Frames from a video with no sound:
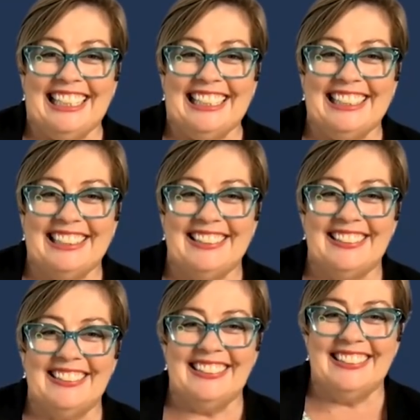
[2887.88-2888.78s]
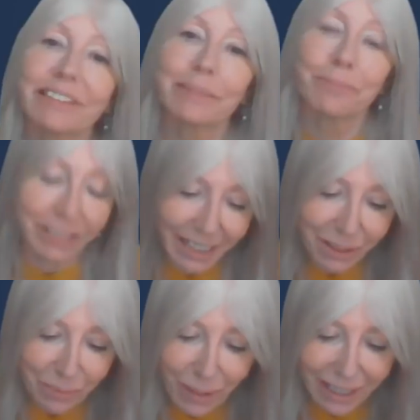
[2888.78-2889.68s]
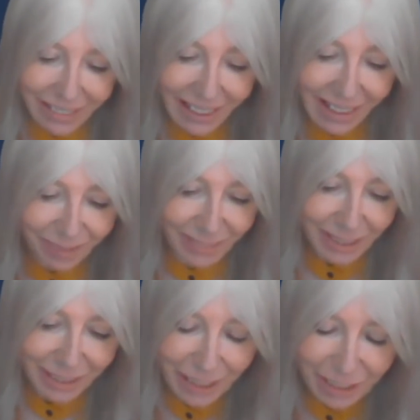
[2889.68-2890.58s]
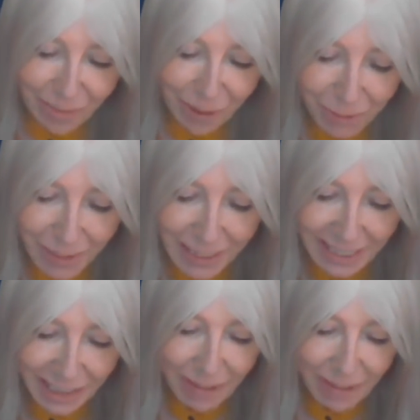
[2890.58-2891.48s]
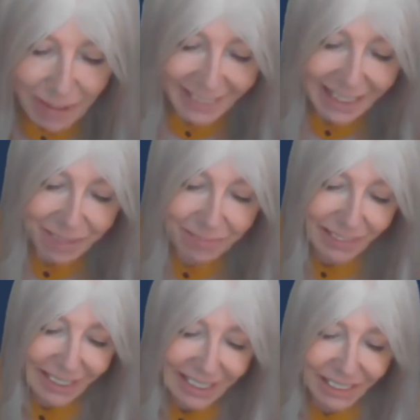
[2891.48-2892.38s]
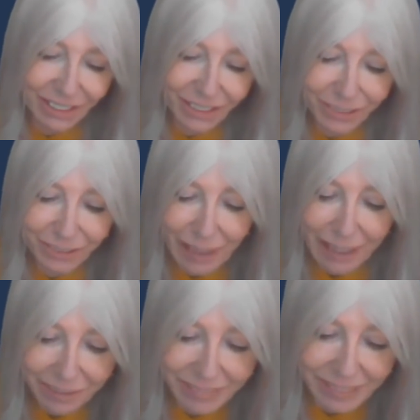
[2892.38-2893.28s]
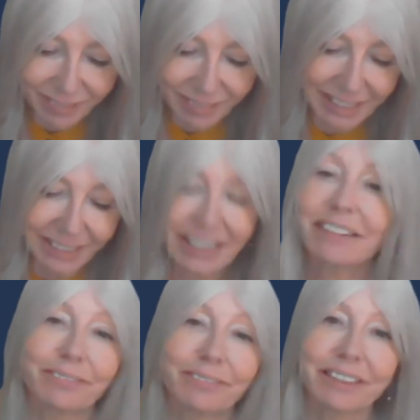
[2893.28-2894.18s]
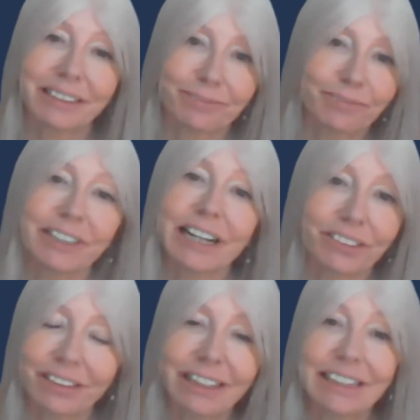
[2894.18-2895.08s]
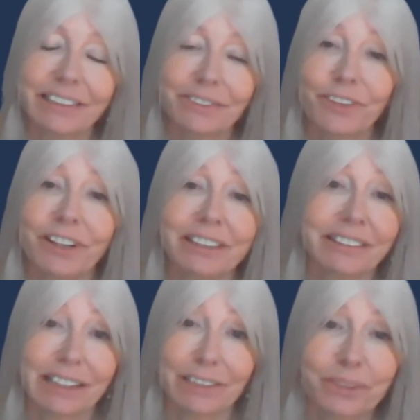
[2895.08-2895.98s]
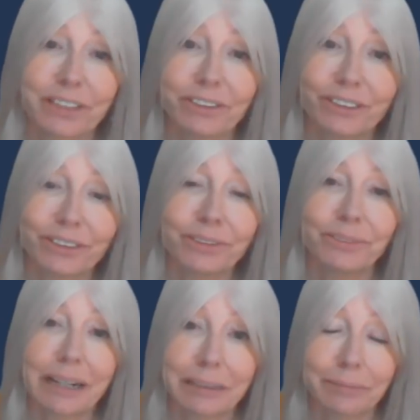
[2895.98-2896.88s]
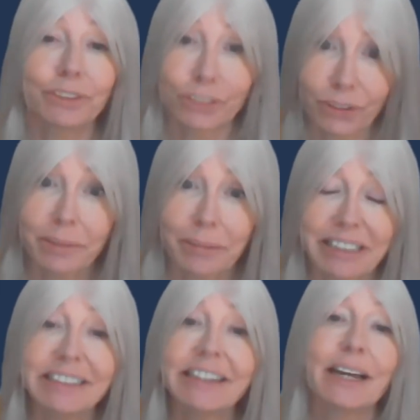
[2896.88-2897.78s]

Okay. Look, basically, my takeaways are, you know, as you probably expect, to you know, get financial and legal advice, and also to document.